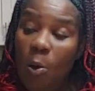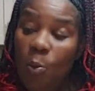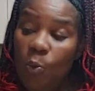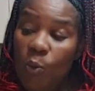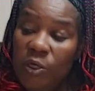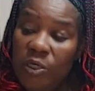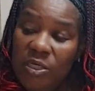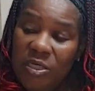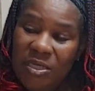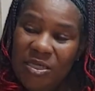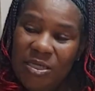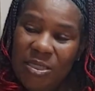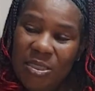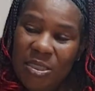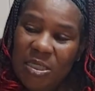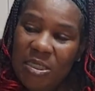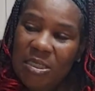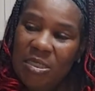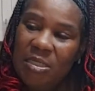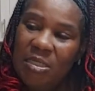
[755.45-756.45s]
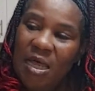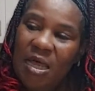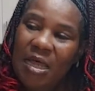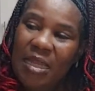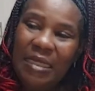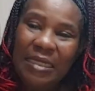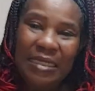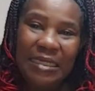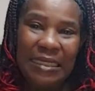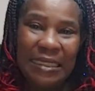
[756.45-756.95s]
We did just
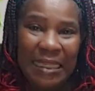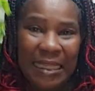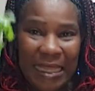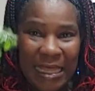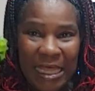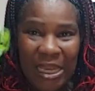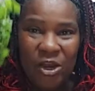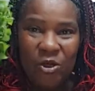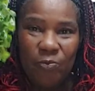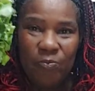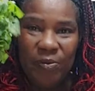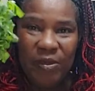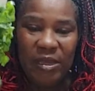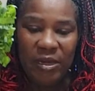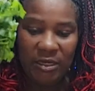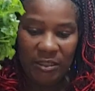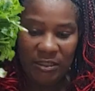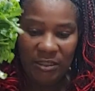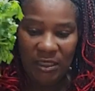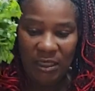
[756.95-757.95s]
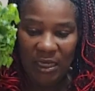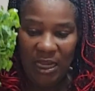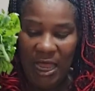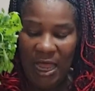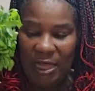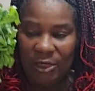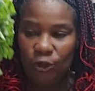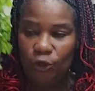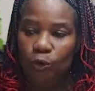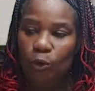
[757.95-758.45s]
a little bit of
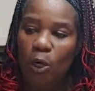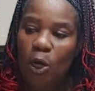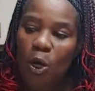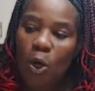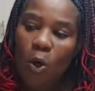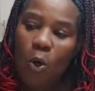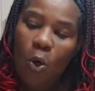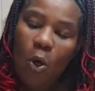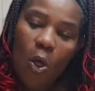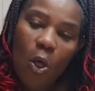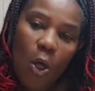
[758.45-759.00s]
cilantro,